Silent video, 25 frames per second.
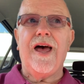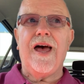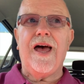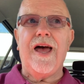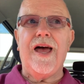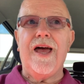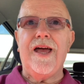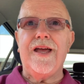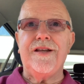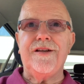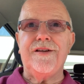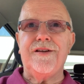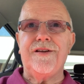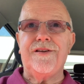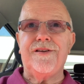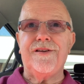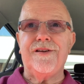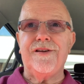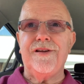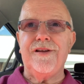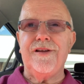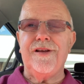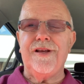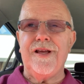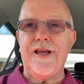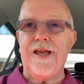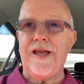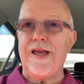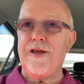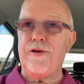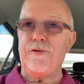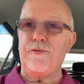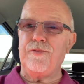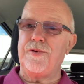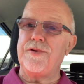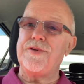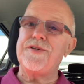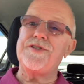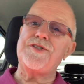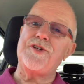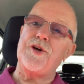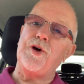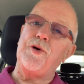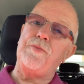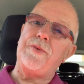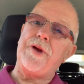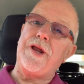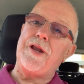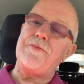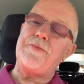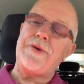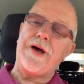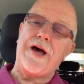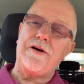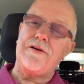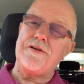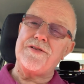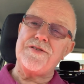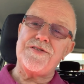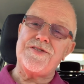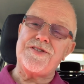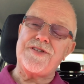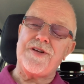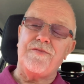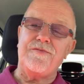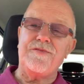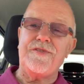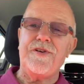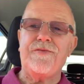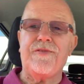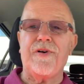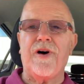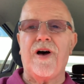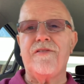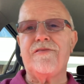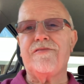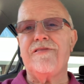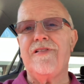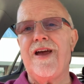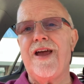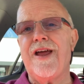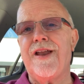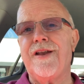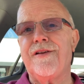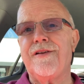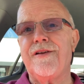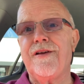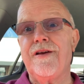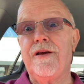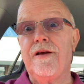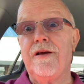And yeah, it would have still been about 75 grand.